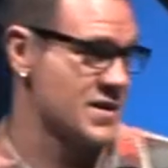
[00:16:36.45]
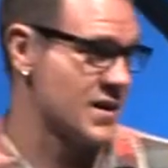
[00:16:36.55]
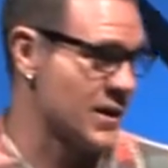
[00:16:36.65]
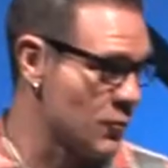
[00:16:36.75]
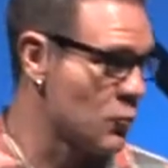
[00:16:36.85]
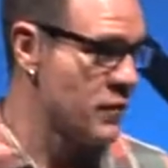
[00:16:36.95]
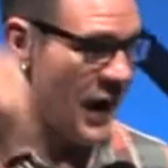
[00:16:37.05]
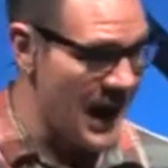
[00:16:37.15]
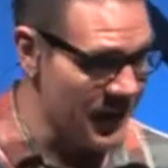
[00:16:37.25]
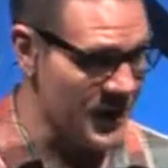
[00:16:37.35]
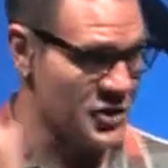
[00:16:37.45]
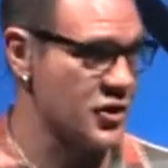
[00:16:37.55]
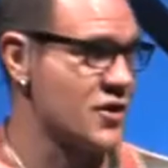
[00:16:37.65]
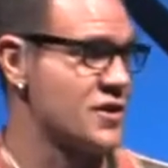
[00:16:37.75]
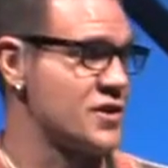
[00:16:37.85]
like reviving a
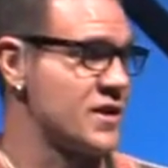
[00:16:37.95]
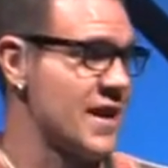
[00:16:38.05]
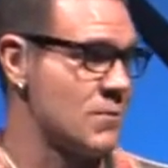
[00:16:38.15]
church and that